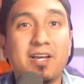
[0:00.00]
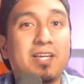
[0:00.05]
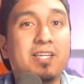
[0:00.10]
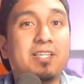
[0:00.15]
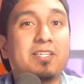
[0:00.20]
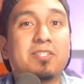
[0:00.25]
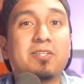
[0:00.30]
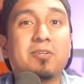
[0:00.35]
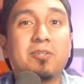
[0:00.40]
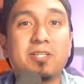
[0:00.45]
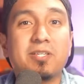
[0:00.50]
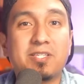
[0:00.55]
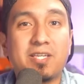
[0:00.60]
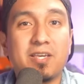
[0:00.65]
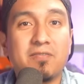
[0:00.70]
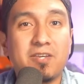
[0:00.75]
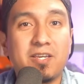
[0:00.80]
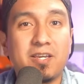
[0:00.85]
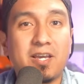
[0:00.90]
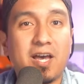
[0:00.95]
He still is
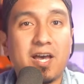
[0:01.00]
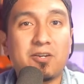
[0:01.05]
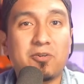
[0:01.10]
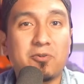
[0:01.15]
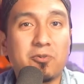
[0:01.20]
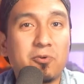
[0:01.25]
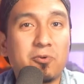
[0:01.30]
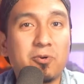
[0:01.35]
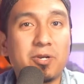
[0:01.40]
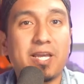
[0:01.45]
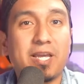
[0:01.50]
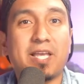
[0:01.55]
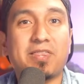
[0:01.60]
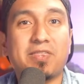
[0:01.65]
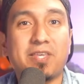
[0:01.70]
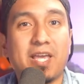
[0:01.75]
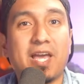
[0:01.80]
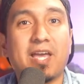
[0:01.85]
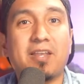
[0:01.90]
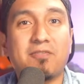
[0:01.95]
giving God glory at
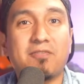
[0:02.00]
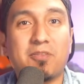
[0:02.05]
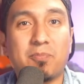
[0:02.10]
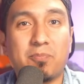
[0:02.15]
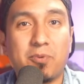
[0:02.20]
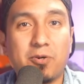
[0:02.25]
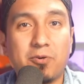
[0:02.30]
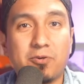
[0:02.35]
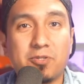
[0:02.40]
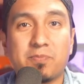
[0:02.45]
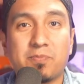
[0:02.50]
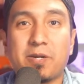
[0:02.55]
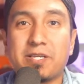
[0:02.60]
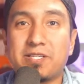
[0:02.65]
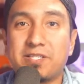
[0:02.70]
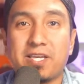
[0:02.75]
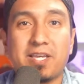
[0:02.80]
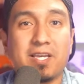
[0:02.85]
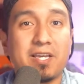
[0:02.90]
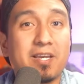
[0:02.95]
the end of the post by
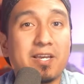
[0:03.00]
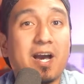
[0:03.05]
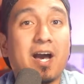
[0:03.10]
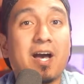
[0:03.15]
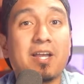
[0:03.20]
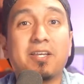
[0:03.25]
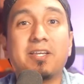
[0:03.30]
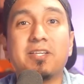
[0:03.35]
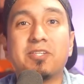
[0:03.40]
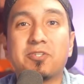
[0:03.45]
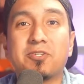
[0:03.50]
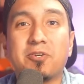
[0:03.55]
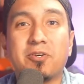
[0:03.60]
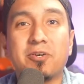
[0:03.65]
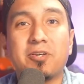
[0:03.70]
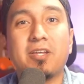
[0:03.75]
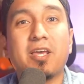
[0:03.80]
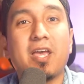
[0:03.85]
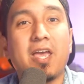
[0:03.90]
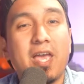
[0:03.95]
saying God is
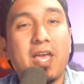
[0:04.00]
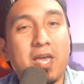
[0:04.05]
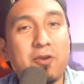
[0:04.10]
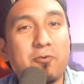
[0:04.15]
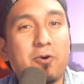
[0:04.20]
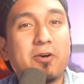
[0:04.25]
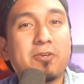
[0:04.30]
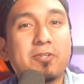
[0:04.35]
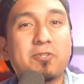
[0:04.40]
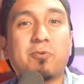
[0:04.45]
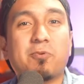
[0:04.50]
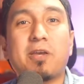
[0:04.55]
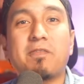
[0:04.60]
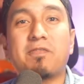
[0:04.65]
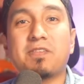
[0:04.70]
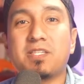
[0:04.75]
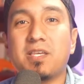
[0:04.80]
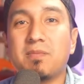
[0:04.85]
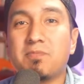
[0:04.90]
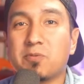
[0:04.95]
good, and while his wife
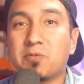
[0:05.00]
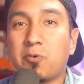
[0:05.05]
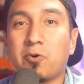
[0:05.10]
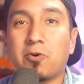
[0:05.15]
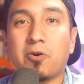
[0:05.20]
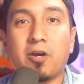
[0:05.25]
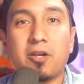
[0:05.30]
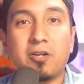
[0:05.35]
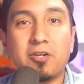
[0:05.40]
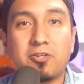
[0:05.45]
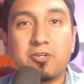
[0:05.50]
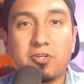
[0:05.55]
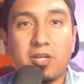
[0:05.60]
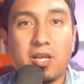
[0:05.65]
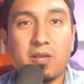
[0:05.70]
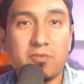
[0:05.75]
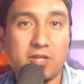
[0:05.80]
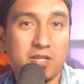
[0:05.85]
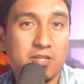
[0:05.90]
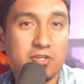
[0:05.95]
seems more
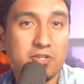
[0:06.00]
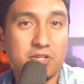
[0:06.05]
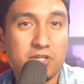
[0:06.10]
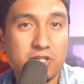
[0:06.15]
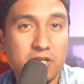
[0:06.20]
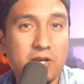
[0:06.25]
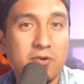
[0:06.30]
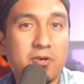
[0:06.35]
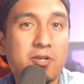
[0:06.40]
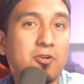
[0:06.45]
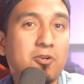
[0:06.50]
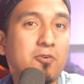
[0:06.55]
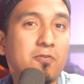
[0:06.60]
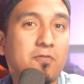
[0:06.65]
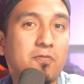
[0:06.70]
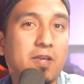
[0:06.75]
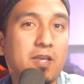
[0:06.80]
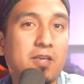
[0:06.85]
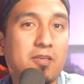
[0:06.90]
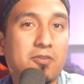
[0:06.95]
unashamed in sharing her
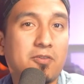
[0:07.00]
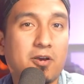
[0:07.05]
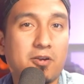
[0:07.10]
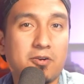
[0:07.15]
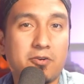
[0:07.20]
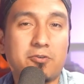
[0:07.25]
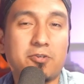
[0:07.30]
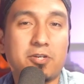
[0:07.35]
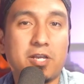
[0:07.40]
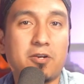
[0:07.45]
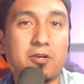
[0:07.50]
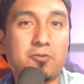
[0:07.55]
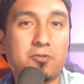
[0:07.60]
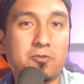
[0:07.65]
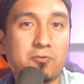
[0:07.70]
faith on her channel